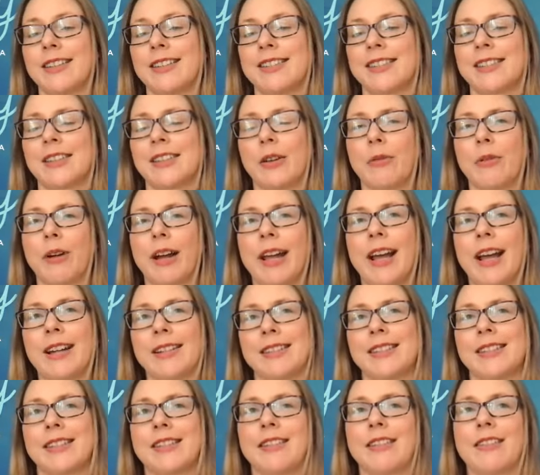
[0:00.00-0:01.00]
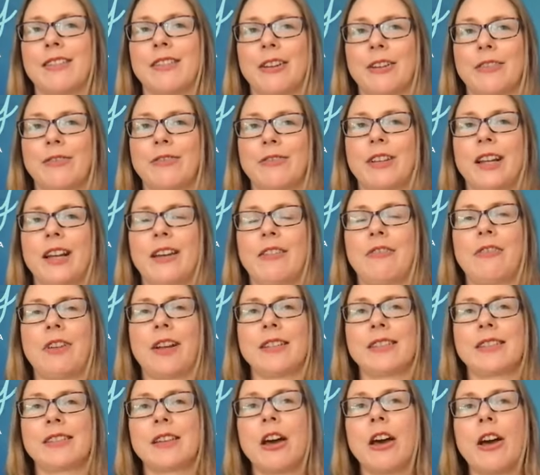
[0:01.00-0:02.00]
So I've had
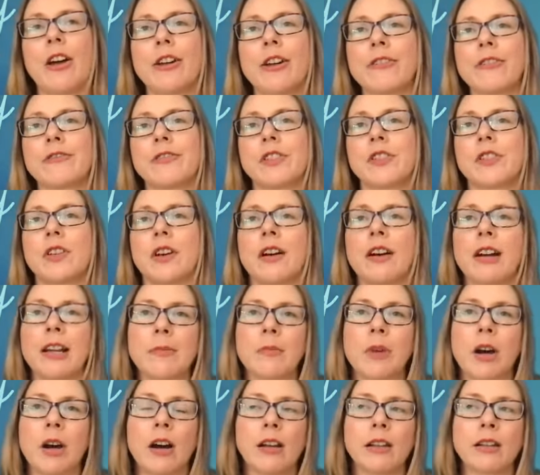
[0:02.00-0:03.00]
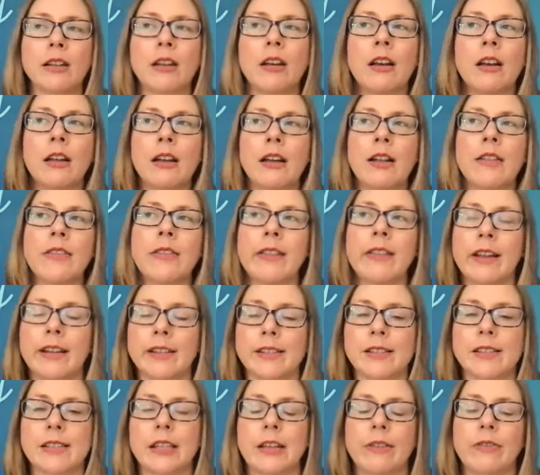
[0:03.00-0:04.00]
to over time unlearn that
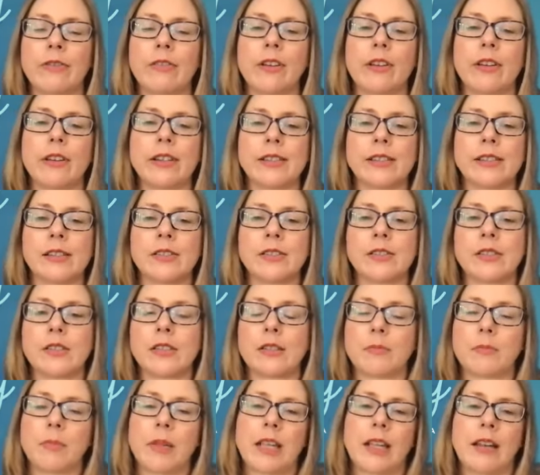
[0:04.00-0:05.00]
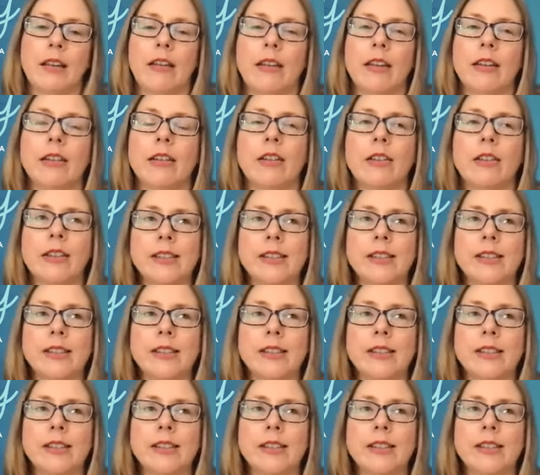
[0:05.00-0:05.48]
stiffness and to be like, no,